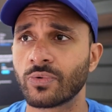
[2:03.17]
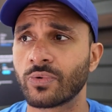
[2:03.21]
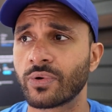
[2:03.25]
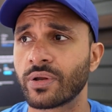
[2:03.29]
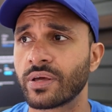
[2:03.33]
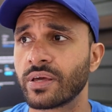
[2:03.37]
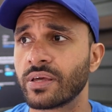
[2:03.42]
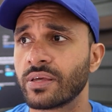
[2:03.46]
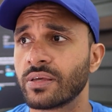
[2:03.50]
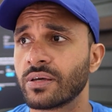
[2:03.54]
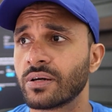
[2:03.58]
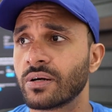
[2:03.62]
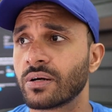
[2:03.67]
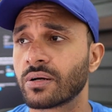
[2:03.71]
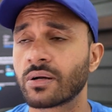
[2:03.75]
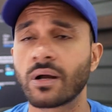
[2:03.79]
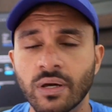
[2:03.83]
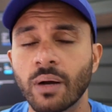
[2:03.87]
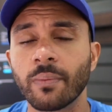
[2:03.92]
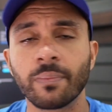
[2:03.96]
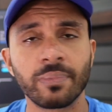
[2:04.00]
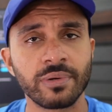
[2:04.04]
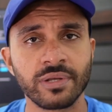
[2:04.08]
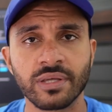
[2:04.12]
or a uh,
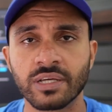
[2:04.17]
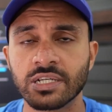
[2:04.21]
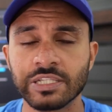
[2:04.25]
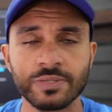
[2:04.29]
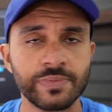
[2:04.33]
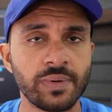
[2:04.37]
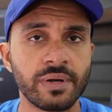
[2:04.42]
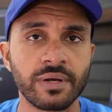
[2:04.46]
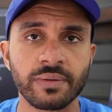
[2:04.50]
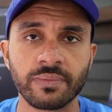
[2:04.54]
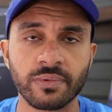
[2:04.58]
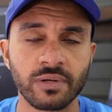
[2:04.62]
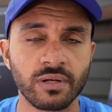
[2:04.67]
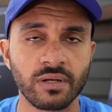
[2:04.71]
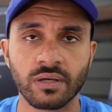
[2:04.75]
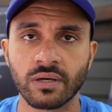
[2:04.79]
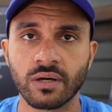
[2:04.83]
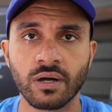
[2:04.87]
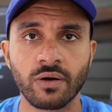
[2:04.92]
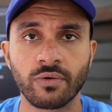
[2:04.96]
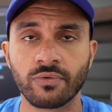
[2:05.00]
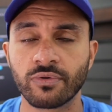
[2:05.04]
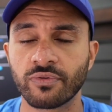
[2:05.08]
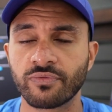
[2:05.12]
company experimental
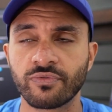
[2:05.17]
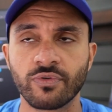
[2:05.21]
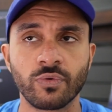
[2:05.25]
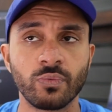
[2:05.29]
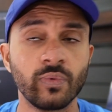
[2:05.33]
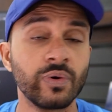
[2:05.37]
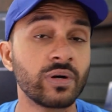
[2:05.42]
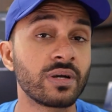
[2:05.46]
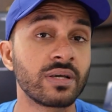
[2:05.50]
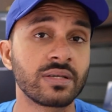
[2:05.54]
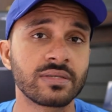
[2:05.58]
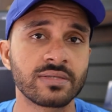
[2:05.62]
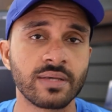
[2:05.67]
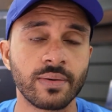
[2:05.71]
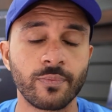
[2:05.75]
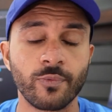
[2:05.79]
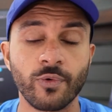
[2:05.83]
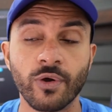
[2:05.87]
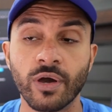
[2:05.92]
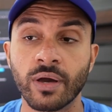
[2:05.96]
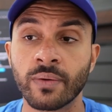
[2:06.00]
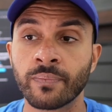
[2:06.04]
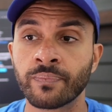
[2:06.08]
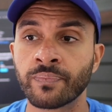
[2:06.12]
account if you're working
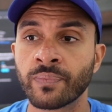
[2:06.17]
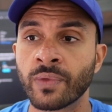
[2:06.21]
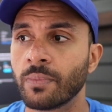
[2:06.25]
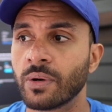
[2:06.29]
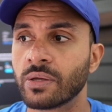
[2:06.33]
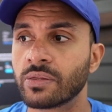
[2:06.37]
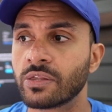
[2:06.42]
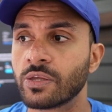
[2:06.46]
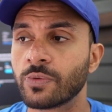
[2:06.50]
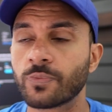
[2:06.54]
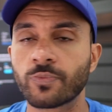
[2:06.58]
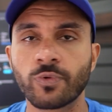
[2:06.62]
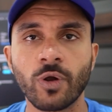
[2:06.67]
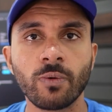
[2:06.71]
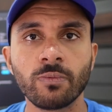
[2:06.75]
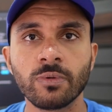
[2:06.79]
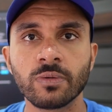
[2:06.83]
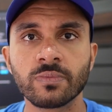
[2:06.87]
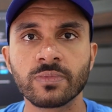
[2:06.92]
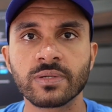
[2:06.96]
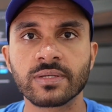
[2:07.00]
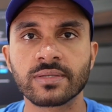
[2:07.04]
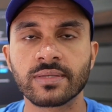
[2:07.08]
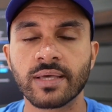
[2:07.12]
somewhere but the
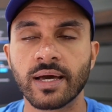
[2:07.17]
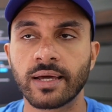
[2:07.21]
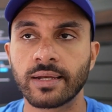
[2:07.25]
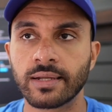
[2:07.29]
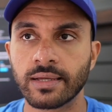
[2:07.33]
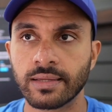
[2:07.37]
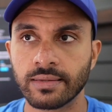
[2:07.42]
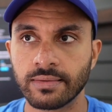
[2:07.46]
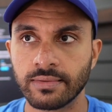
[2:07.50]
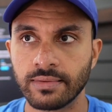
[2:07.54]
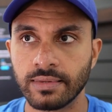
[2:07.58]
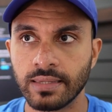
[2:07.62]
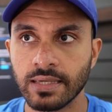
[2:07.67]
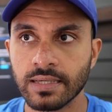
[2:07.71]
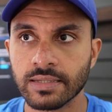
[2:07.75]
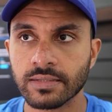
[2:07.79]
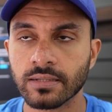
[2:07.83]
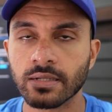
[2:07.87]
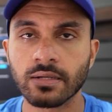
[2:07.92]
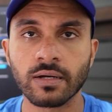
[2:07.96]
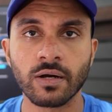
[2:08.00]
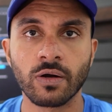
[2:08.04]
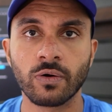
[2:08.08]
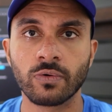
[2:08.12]
problem is that these
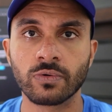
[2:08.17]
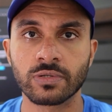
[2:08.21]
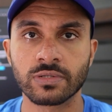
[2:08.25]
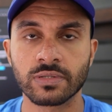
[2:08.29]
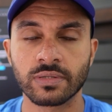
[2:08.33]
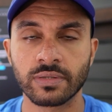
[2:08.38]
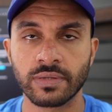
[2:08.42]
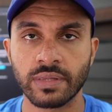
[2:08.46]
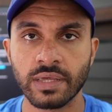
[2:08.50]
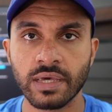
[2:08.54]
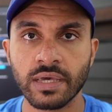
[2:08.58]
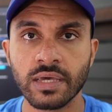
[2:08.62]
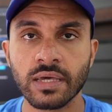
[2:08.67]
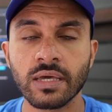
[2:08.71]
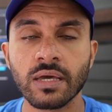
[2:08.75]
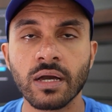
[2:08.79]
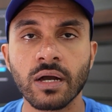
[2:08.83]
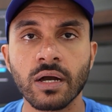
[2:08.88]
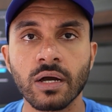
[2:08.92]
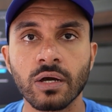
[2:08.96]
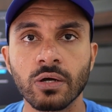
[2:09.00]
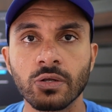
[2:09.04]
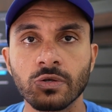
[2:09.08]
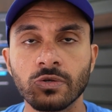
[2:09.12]
accounts
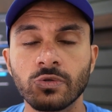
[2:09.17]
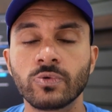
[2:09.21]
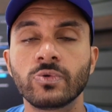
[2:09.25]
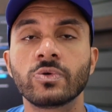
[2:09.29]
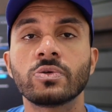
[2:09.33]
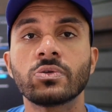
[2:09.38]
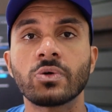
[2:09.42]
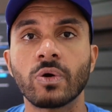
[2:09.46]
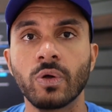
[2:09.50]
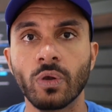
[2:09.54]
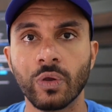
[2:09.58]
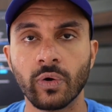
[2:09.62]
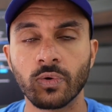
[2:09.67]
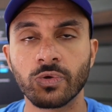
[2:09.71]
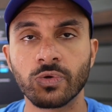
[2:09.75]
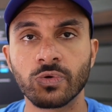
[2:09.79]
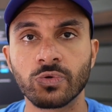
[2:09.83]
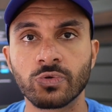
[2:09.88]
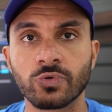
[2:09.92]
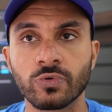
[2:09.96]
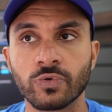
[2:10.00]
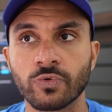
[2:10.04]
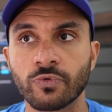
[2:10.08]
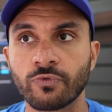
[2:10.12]
they do not allow
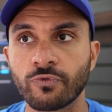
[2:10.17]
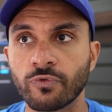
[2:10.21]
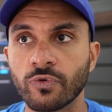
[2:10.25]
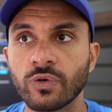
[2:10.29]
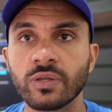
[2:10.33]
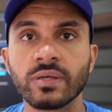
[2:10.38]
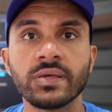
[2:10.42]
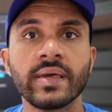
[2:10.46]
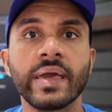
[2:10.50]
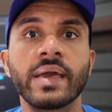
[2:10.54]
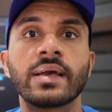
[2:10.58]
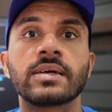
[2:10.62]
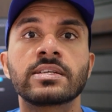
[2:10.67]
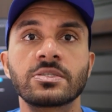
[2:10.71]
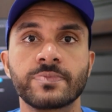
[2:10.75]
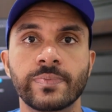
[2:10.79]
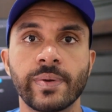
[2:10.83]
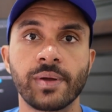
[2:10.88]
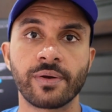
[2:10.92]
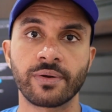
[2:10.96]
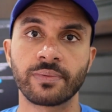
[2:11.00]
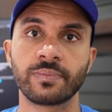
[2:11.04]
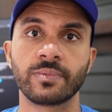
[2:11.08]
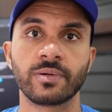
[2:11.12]
you to fully
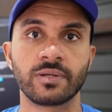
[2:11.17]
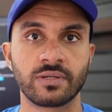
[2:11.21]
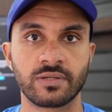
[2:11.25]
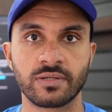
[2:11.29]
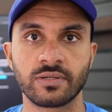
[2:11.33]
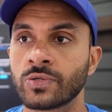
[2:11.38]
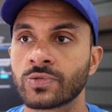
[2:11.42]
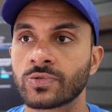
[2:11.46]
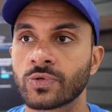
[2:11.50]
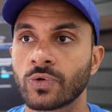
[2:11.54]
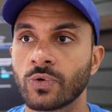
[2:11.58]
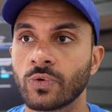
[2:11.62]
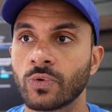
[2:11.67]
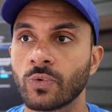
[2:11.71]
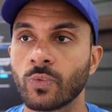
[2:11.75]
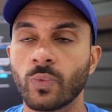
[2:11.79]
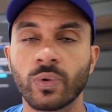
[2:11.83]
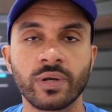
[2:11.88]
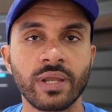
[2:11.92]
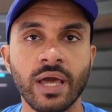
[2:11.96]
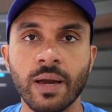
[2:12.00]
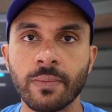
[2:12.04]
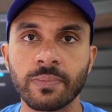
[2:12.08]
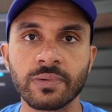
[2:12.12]
experiment so
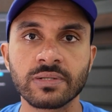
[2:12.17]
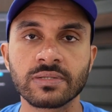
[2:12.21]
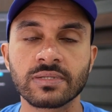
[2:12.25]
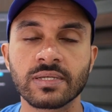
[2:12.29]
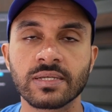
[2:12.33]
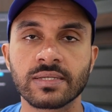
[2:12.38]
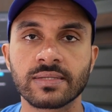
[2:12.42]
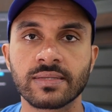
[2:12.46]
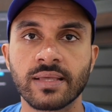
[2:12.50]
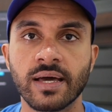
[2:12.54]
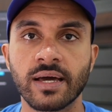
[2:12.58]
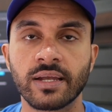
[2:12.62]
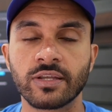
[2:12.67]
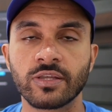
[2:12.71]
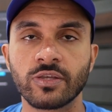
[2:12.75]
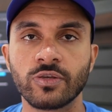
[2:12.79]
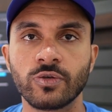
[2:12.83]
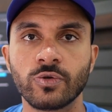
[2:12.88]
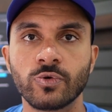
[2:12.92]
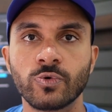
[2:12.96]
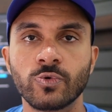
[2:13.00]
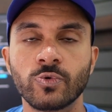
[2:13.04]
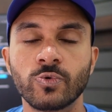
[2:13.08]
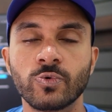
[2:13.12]
what happens is that
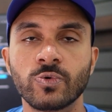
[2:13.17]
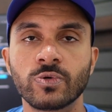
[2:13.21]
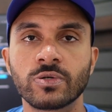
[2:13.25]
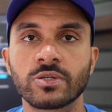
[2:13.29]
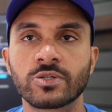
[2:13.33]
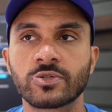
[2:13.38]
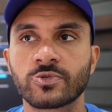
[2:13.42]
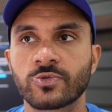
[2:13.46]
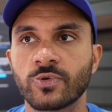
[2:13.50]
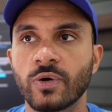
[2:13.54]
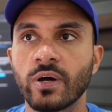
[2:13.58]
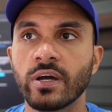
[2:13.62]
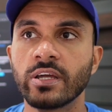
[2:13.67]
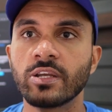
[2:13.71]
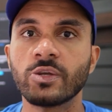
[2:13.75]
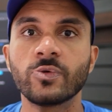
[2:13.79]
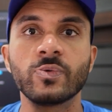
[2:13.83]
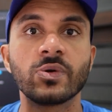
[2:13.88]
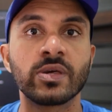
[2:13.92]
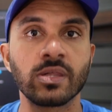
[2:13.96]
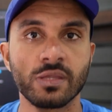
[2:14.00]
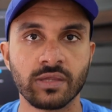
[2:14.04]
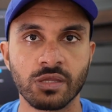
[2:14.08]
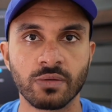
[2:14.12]
you try
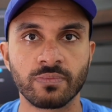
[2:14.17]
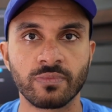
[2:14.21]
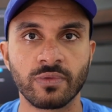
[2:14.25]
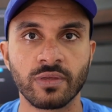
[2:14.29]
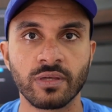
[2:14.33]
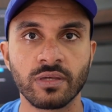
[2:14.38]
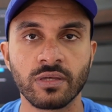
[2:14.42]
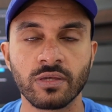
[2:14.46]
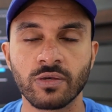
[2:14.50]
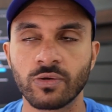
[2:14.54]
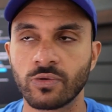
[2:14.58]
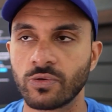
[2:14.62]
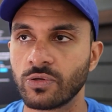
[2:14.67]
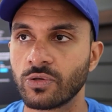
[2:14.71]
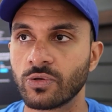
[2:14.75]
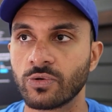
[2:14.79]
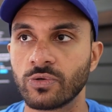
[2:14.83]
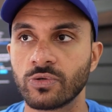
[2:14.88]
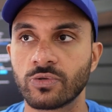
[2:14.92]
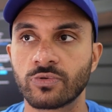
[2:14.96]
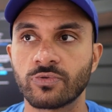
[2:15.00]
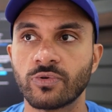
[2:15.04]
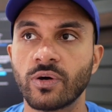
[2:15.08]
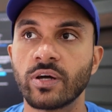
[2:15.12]
doing something you, you know
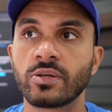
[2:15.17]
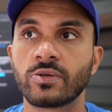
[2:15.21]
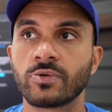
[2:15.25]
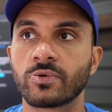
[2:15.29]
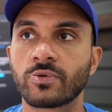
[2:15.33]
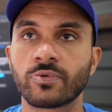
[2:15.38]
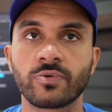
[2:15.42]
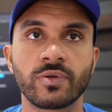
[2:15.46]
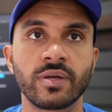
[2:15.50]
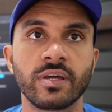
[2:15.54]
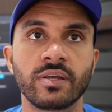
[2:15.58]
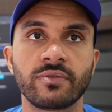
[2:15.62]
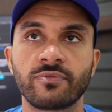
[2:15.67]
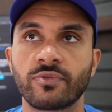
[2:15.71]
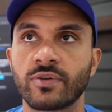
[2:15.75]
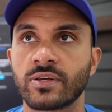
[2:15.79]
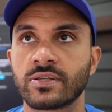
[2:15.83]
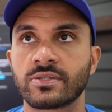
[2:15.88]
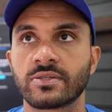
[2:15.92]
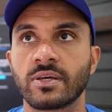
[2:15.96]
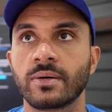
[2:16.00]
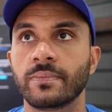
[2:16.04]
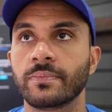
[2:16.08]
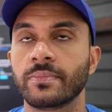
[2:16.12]
you try to create for
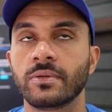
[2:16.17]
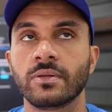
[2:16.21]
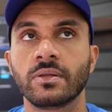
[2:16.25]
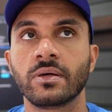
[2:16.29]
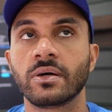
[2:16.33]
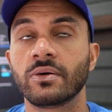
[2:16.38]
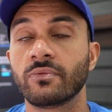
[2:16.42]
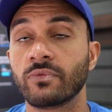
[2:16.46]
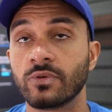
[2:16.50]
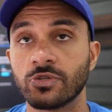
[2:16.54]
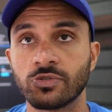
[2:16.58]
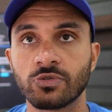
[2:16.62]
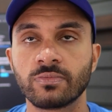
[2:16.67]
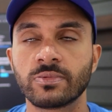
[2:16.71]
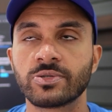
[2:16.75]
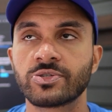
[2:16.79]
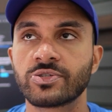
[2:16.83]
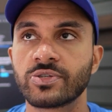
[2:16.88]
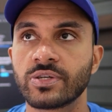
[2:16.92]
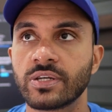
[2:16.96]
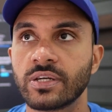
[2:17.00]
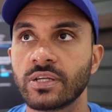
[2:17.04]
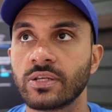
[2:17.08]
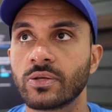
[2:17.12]
example a virtual
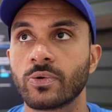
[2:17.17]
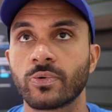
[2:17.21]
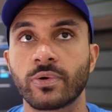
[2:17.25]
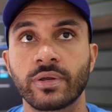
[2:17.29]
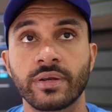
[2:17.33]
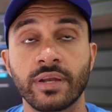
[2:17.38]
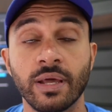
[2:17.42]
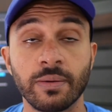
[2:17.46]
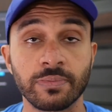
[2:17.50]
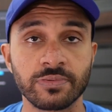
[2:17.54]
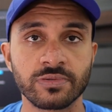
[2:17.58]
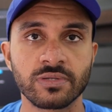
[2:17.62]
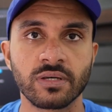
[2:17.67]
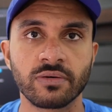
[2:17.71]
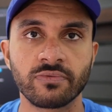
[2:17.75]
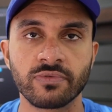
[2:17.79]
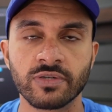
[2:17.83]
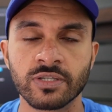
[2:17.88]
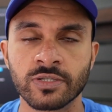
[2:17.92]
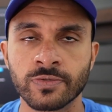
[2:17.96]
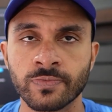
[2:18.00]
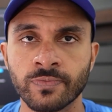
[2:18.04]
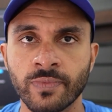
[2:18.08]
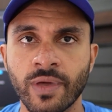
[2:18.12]
machine or an app
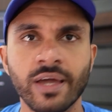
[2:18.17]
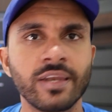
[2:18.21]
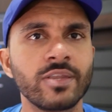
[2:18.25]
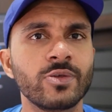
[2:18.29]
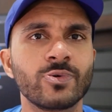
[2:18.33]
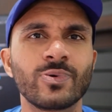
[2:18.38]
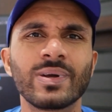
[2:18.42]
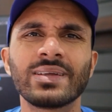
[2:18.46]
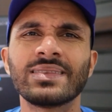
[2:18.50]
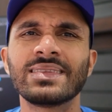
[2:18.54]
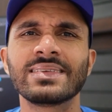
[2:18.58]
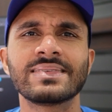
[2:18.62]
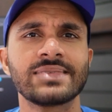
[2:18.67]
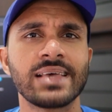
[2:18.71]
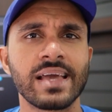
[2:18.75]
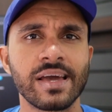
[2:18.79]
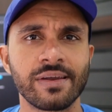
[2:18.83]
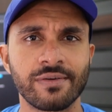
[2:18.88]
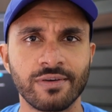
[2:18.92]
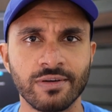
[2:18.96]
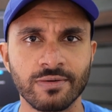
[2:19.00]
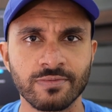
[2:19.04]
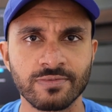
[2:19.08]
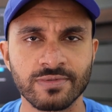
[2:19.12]
service and you get this
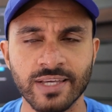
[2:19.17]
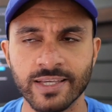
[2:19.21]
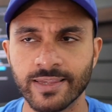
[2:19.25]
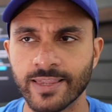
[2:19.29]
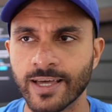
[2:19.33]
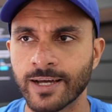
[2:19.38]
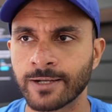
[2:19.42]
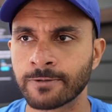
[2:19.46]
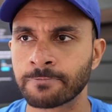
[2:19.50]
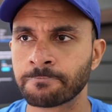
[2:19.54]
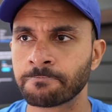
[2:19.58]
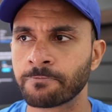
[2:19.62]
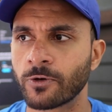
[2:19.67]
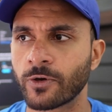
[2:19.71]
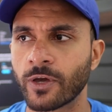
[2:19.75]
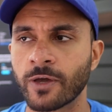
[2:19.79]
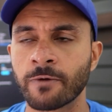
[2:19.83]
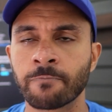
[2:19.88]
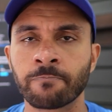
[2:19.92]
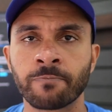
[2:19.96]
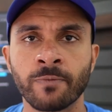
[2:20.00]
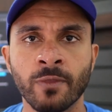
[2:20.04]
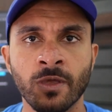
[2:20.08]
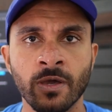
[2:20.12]
error saying that
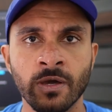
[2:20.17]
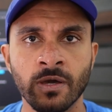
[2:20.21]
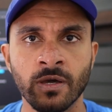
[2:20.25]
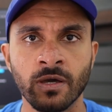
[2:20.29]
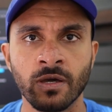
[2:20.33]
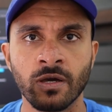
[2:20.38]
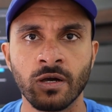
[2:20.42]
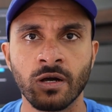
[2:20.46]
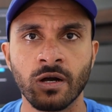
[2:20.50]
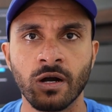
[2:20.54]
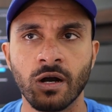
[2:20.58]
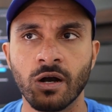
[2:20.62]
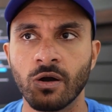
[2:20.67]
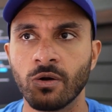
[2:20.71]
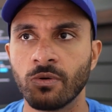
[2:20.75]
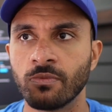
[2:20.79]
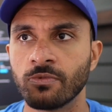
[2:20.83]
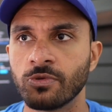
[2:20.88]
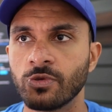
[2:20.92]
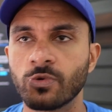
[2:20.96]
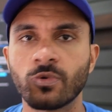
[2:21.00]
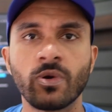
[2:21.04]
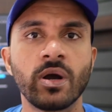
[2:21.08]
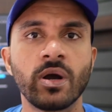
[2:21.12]
okay oh, you